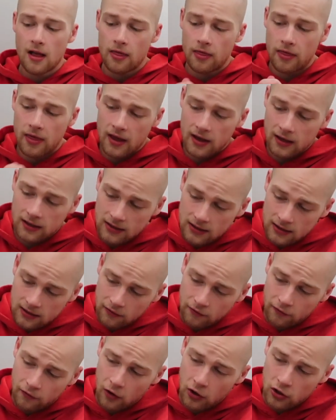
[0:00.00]

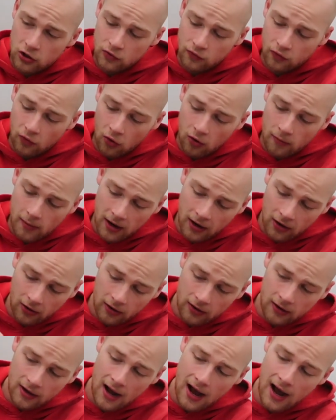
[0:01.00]
This First Form, I
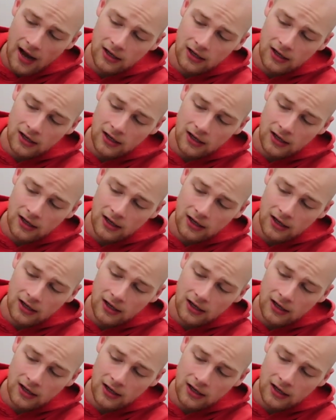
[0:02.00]
got an